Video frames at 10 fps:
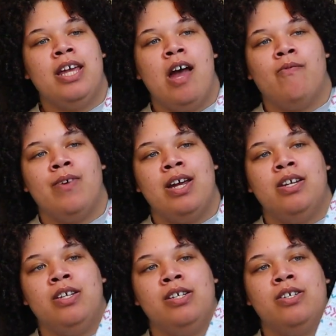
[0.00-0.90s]
They have
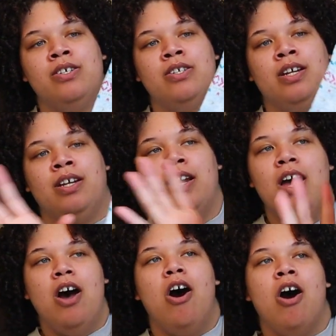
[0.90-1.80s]
reindeers and
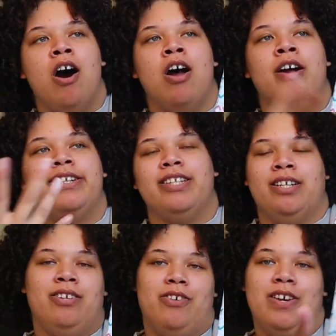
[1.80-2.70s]
hearts
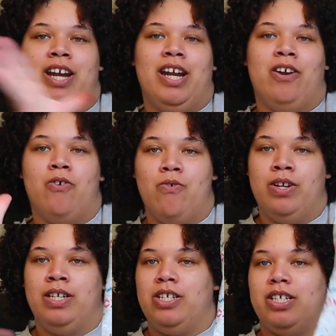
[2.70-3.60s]
and green and
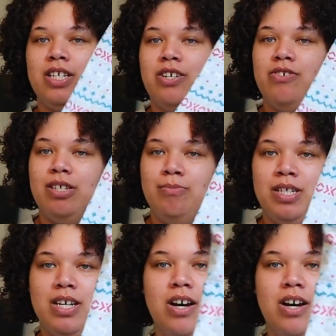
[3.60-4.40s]
gold and just Christmas